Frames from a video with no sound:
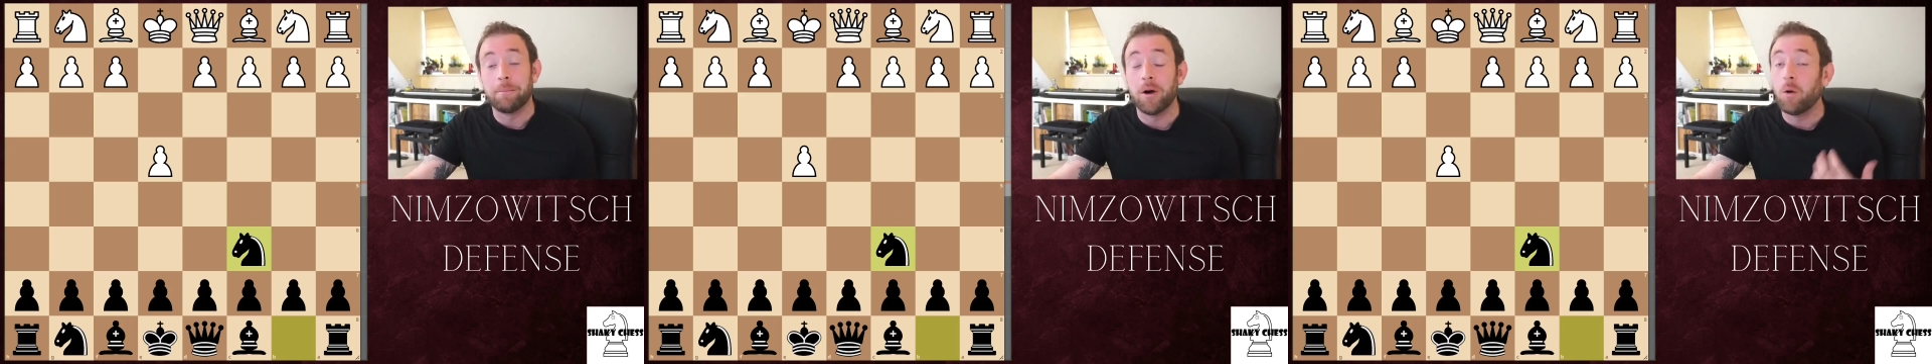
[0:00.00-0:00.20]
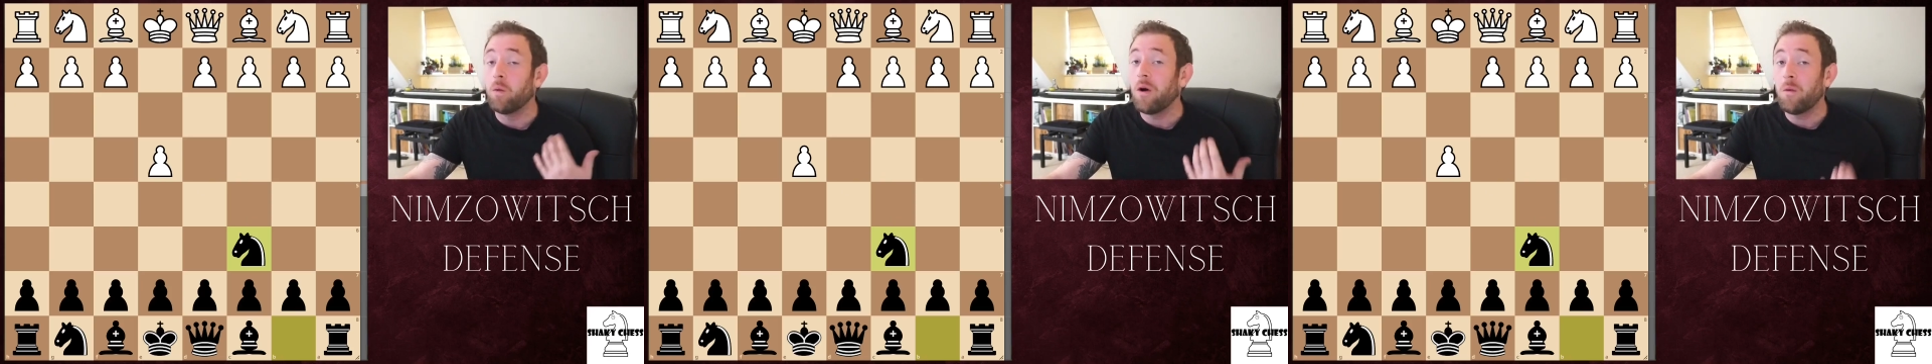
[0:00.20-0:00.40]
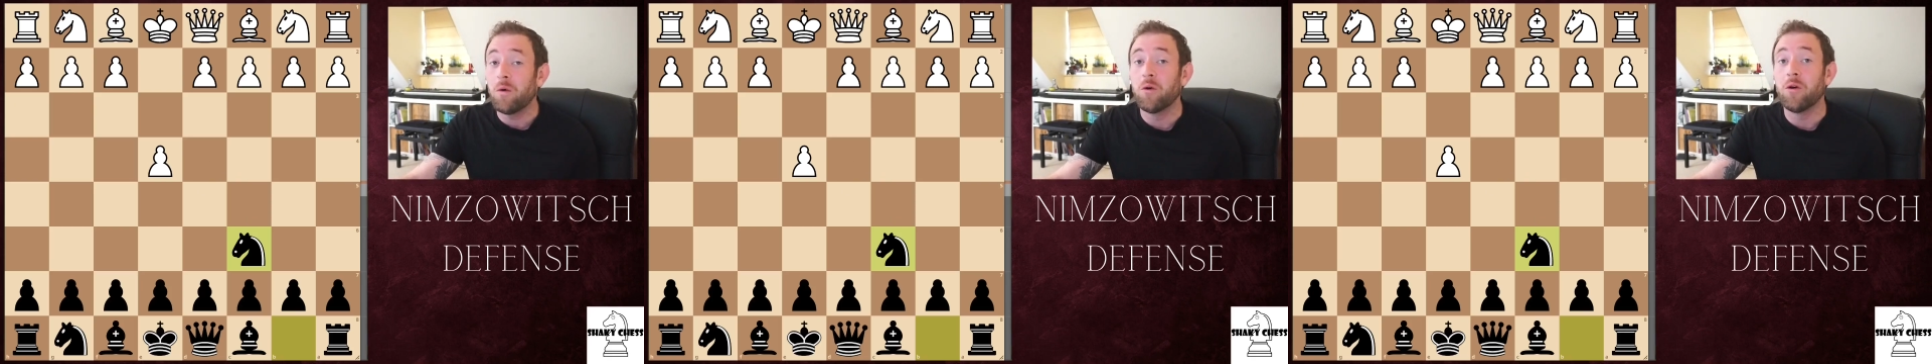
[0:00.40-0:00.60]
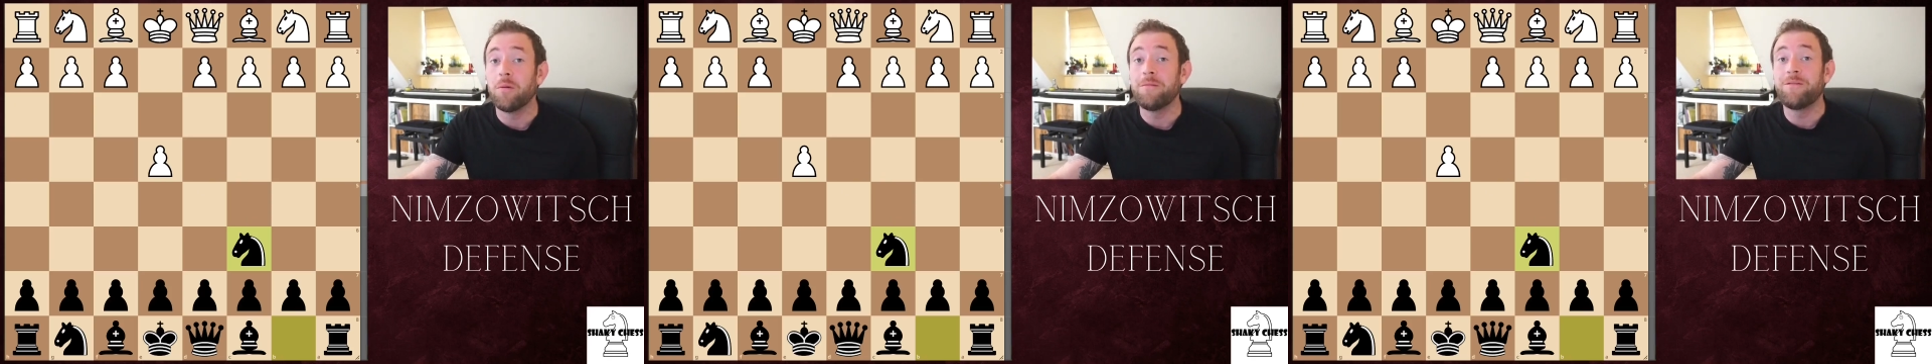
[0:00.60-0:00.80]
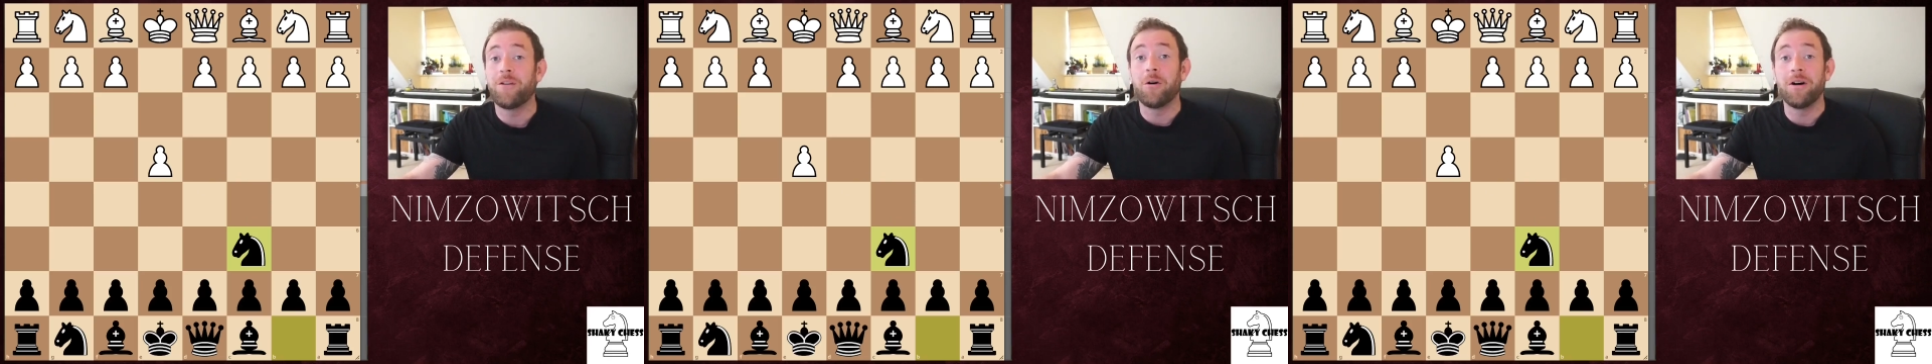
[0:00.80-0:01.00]
but what we're
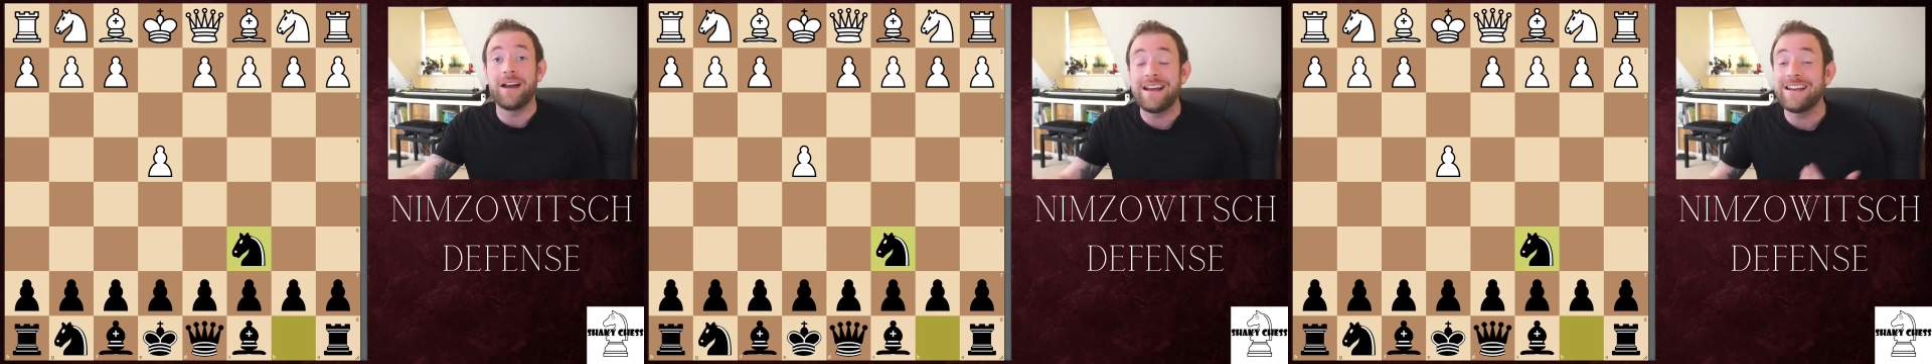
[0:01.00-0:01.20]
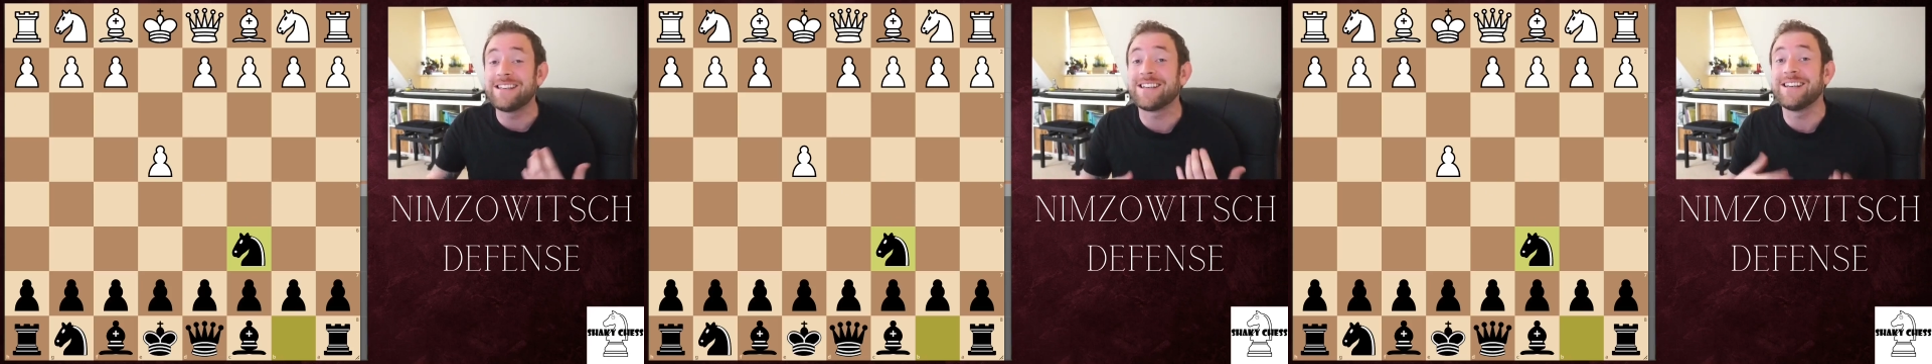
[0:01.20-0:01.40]
hoping for is